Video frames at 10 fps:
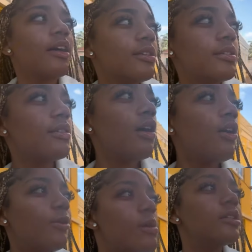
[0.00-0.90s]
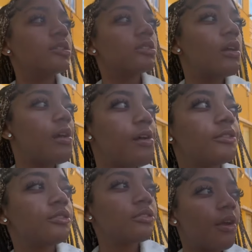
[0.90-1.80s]
So
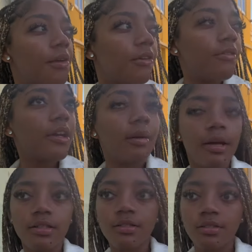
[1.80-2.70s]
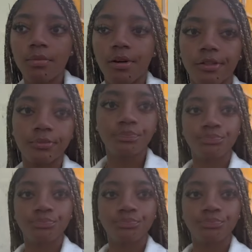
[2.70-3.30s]
finna come back tomorrow.